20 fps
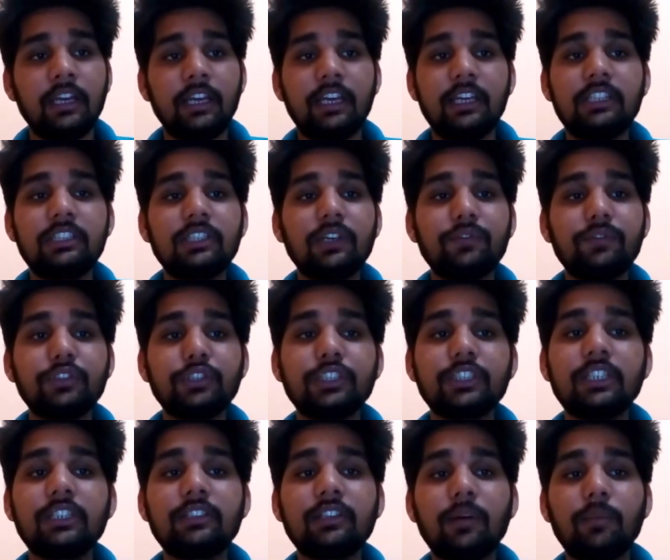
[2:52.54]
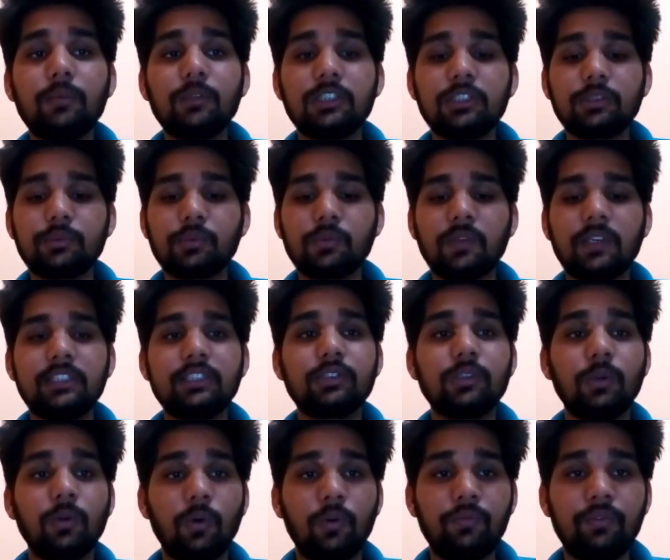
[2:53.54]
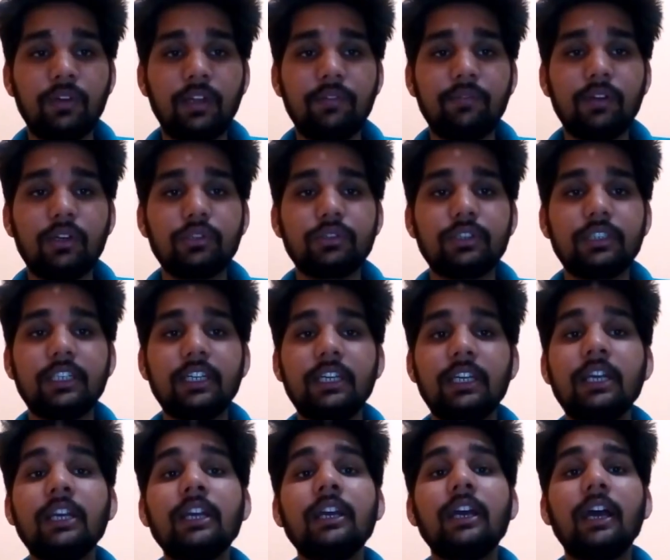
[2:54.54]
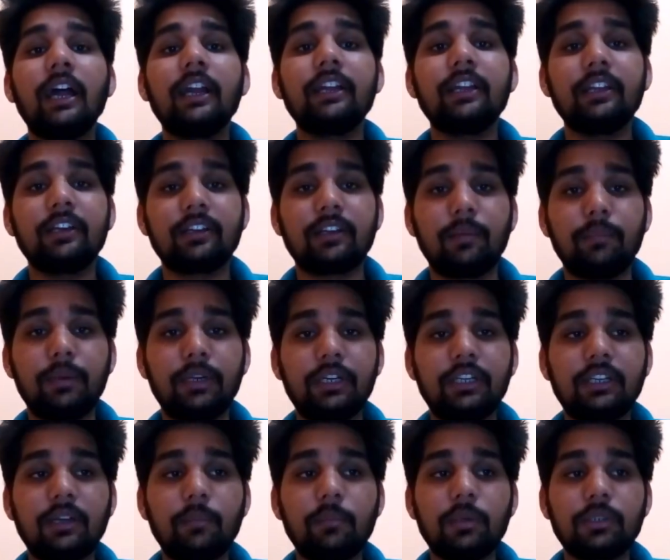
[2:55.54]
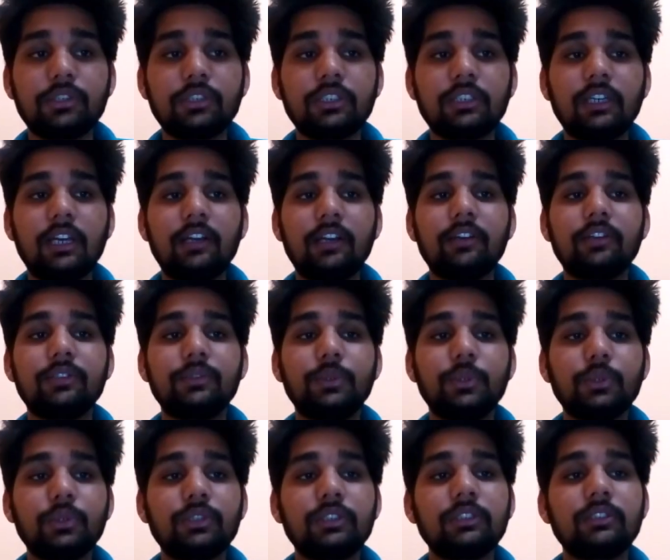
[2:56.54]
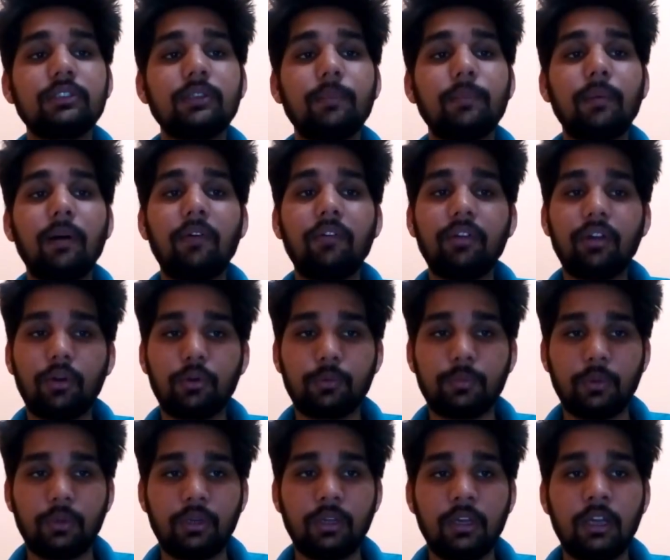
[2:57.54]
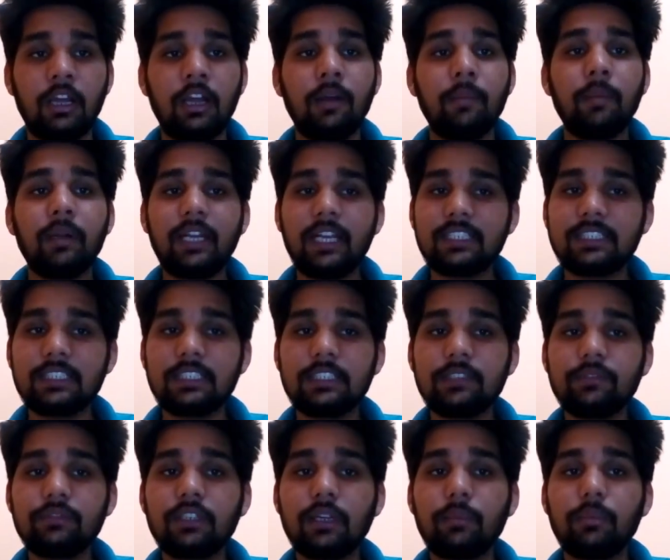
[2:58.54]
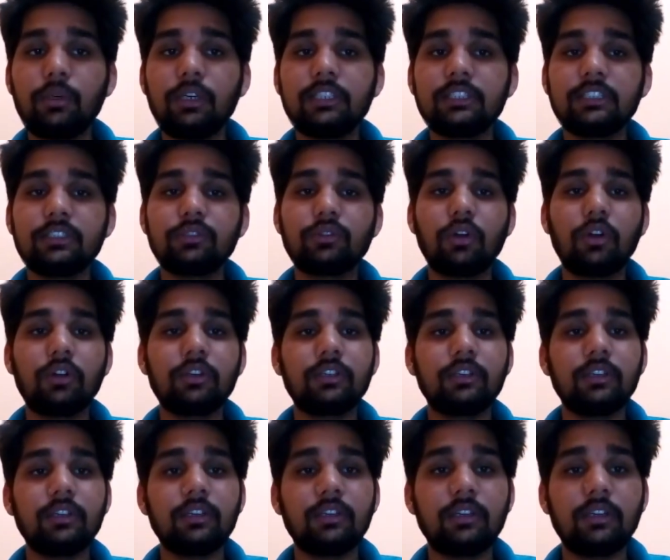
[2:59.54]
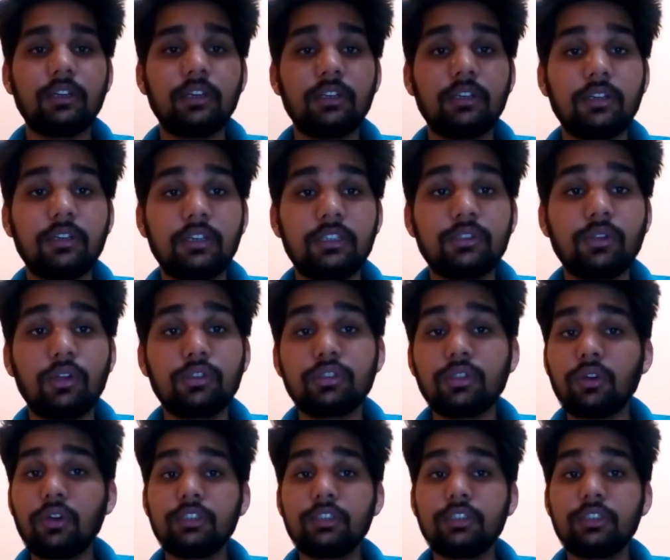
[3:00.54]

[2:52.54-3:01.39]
Insufficient turbulence provides low flame velocity and incomplete combustion and reduces the power output. But excessive turbulence is also